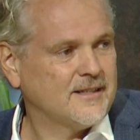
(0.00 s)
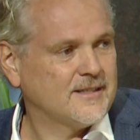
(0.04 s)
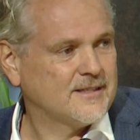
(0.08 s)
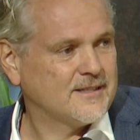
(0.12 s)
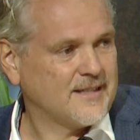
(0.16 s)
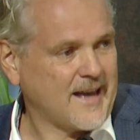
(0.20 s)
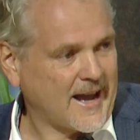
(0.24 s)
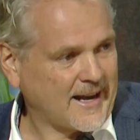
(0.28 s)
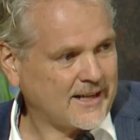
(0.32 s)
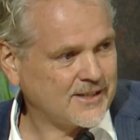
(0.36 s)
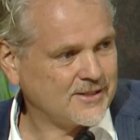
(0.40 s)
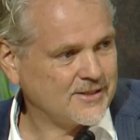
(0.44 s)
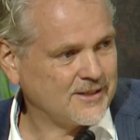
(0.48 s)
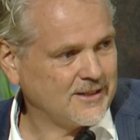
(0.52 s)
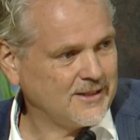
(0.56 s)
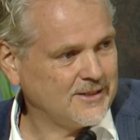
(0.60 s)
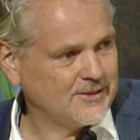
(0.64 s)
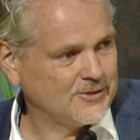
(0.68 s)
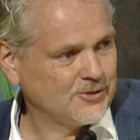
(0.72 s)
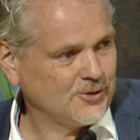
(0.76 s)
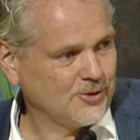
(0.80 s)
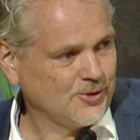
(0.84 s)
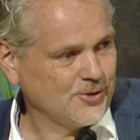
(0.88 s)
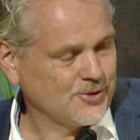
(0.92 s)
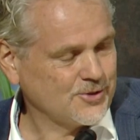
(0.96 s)

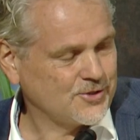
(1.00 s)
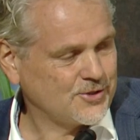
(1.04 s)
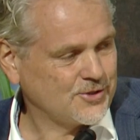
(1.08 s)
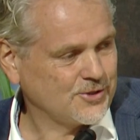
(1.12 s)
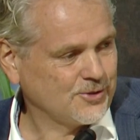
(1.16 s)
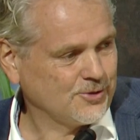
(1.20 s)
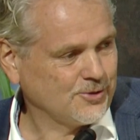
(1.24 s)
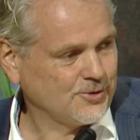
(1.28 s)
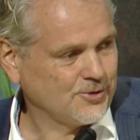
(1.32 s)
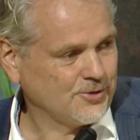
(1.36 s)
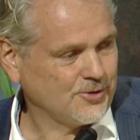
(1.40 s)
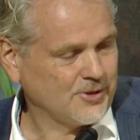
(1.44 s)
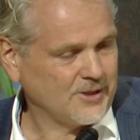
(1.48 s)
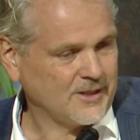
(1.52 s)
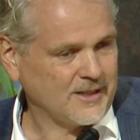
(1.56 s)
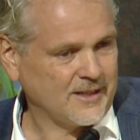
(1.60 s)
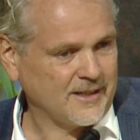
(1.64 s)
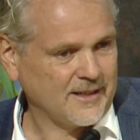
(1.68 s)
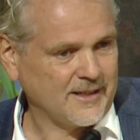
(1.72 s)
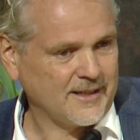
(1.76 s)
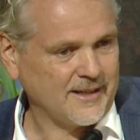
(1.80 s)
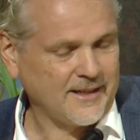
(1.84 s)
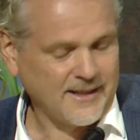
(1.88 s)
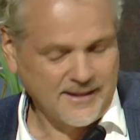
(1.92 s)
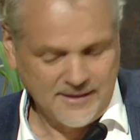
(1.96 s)
excellent also
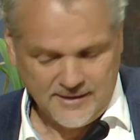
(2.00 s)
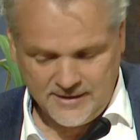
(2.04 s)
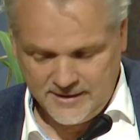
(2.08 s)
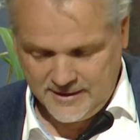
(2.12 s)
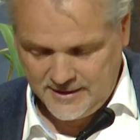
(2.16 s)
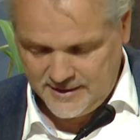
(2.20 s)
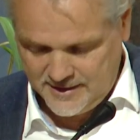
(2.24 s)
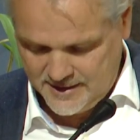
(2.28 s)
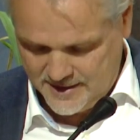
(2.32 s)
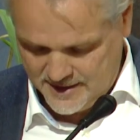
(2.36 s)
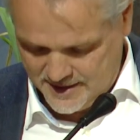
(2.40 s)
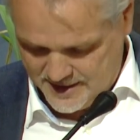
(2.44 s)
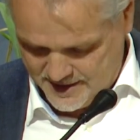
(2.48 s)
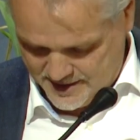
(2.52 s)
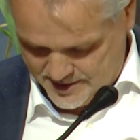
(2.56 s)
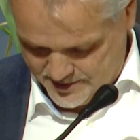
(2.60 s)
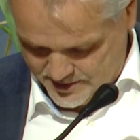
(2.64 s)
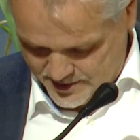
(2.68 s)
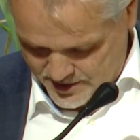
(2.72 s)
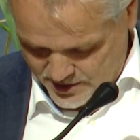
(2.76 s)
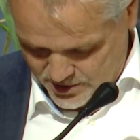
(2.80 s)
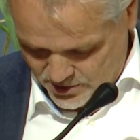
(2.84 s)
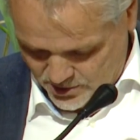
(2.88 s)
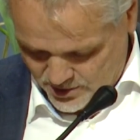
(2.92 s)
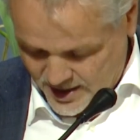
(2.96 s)
in the
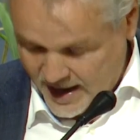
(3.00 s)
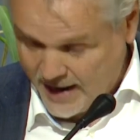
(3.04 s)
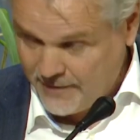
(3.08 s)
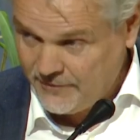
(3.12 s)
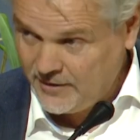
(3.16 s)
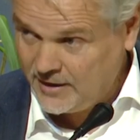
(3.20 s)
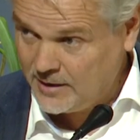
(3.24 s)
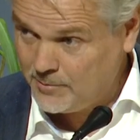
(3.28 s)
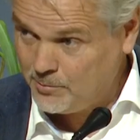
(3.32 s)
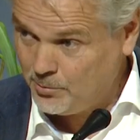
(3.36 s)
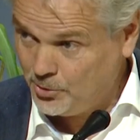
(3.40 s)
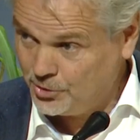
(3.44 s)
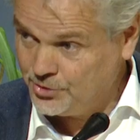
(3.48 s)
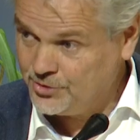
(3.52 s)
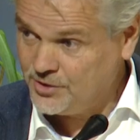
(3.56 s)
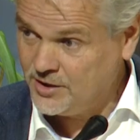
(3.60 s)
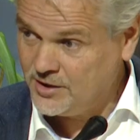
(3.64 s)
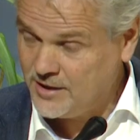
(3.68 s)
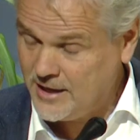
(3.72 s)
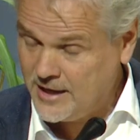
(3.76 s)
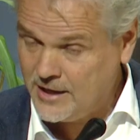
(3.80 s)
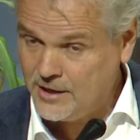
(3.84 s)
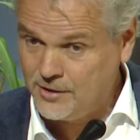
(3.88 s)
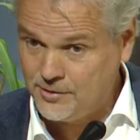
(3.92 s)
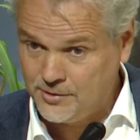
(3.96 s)
having
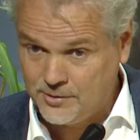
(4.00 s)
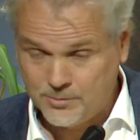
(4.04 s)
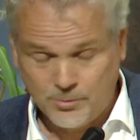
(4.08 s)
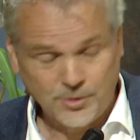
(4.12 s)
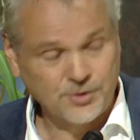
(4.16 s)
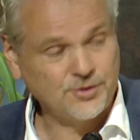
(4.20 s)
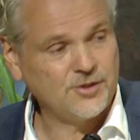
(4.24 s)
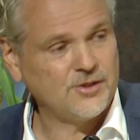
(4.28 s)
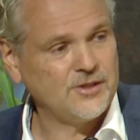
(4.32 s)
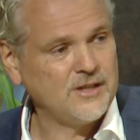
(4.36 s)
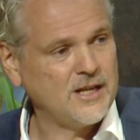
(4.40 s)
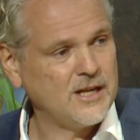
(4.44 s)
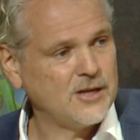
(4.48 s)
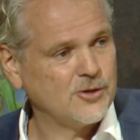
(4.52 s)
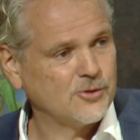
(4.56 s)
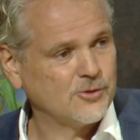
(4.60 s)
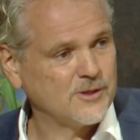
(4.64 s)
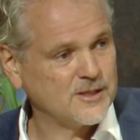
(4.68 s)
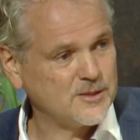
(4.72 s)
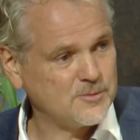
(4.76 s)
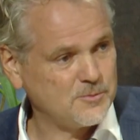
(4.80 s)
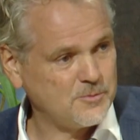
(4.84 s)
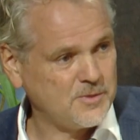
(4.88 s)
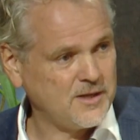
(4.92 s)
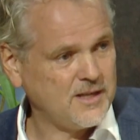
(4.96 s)
Montenegro
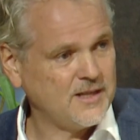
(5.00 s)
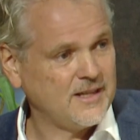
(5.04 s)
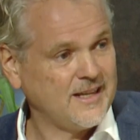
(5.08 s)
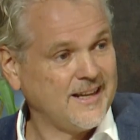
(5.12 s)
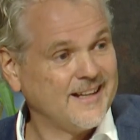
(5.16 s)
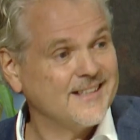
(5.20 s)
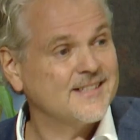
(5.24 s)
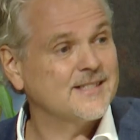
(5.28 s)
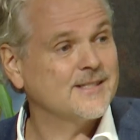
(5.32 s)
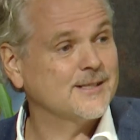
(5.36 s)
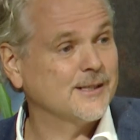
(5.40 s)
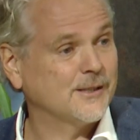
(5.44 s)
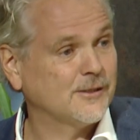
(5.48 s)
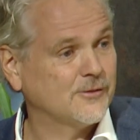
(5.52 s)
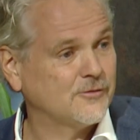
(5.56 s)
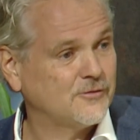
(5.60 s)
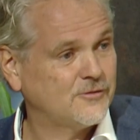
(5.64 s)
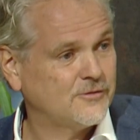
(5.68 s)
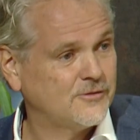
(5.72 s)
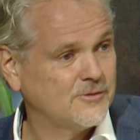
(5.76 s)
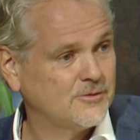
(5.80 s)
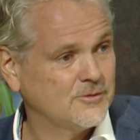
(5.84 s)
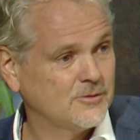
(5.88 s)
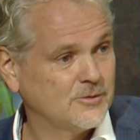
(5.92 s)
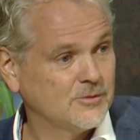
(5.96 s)
as being
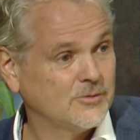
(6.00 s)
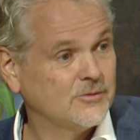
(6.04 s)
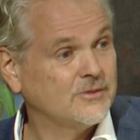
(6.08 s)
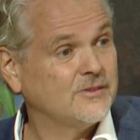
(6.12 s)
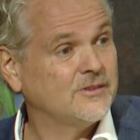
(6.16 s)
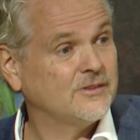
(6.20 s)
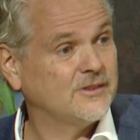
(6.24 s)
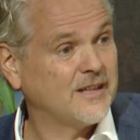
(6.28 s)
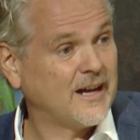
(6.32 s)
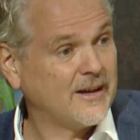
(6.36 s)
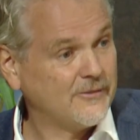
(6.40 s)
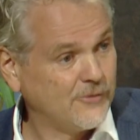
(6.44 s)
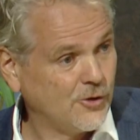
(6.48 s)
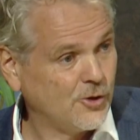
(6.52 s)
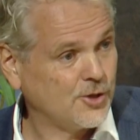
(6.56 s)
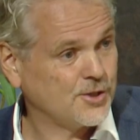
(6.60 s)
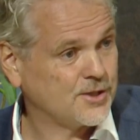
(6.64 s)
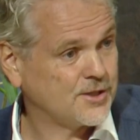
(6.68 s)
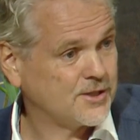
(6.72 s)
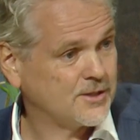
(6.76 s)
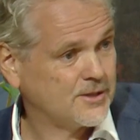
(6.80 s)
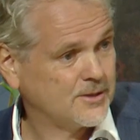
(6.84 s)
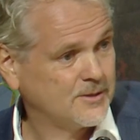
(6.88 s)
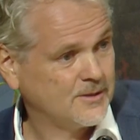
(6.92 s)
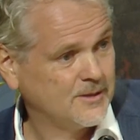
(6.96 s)
itself
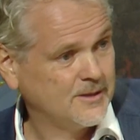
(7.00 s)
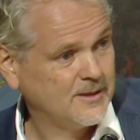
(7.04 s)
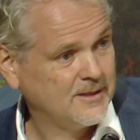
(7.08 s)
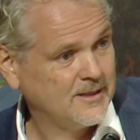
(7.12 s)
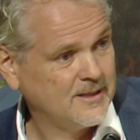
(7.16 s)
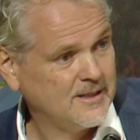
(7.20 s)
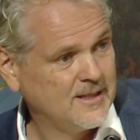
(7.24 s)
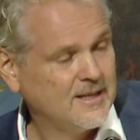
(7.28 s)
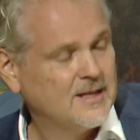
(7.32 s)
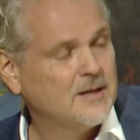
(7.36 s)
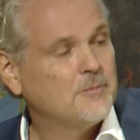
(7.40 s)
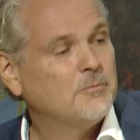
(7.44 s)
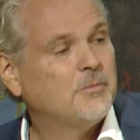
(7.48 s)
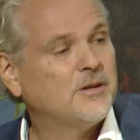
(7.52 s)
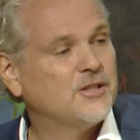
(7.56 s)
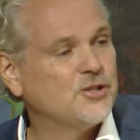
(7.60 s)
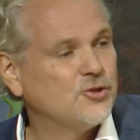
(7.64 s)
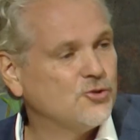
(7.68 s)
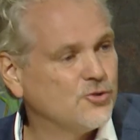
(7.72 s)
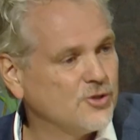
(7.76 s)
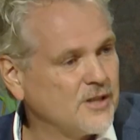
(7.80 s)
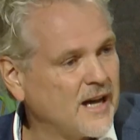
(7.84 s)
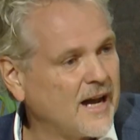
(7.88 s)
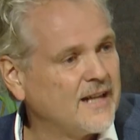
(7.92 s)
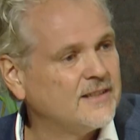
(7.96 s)
diverse, but
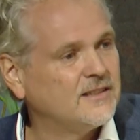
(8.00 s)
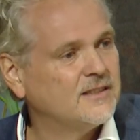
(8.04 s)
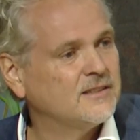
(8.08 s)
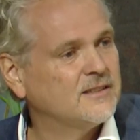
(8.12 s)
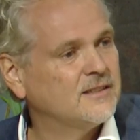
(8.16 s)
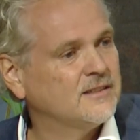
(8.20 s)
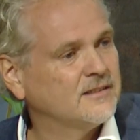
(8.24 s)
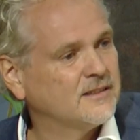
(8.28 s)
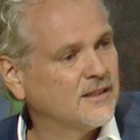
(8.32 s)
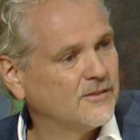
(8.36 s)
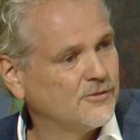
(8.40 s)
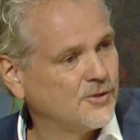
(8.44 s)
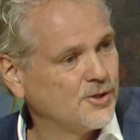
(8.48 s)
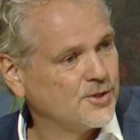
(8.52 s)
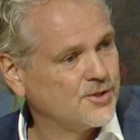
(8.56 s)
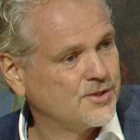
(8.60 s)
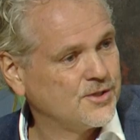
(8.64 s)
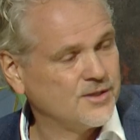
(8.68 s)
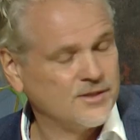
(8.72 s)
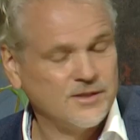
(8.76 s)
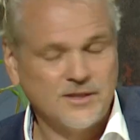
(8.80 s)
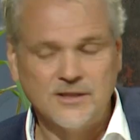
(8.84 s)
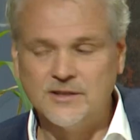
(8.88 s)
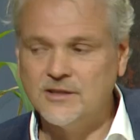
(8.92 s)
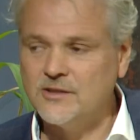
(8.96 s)
united in
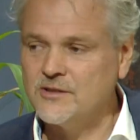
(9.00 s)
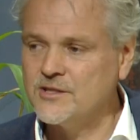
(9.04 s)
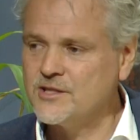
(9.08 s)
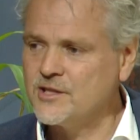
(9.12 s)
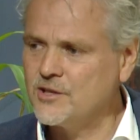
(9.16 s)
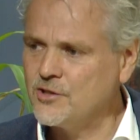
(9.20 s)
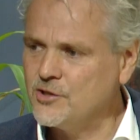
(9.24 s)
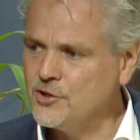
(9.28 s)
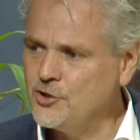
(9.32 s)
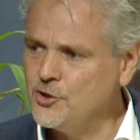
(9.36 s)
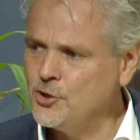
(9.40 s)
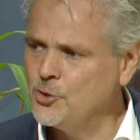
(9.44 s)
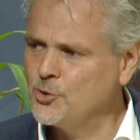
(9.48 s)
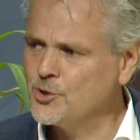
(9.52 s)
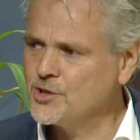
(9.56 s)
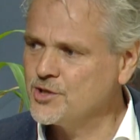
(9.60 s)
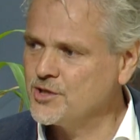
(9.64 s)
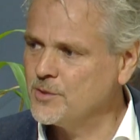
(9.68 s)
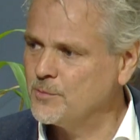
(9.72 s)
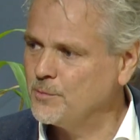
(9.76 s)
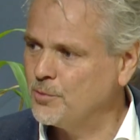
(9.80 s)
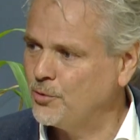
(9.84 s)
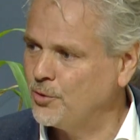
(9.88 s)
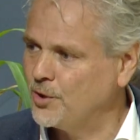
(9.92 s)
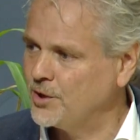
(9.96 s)
diversity. There is a huge
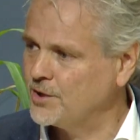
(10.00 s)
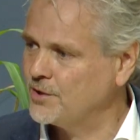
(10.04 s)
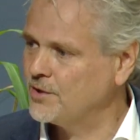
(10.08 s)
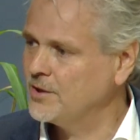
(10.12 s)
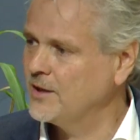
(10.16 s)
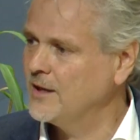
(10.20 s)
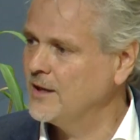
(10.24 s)
support